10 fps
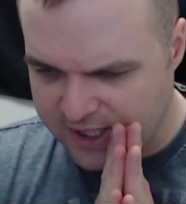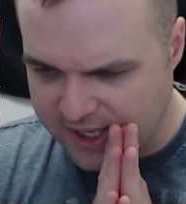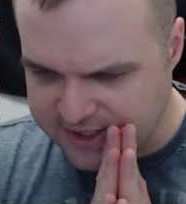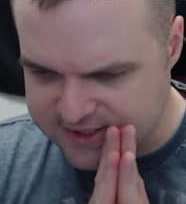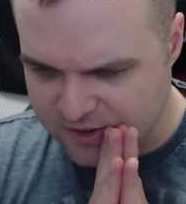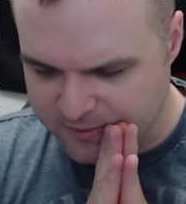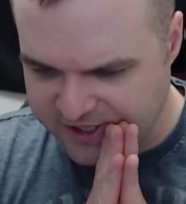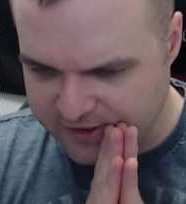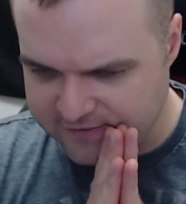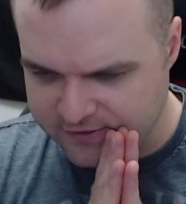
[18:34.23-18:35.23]
any
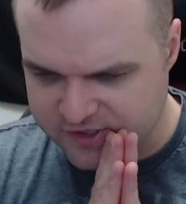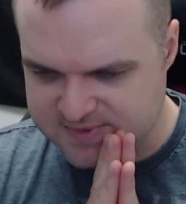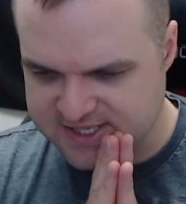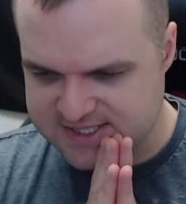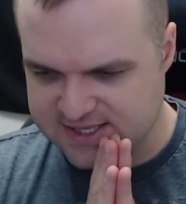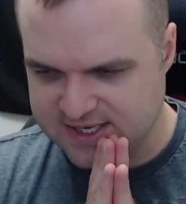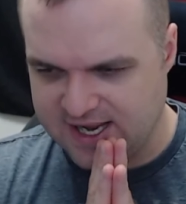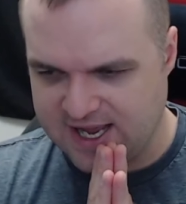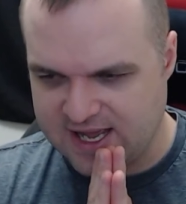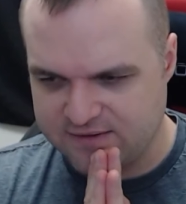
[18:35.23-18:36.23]
Soulblight Gravelords because I think
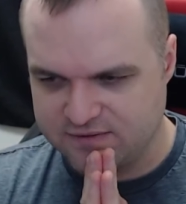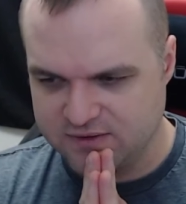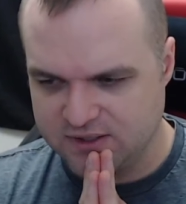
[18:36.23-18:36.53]
I have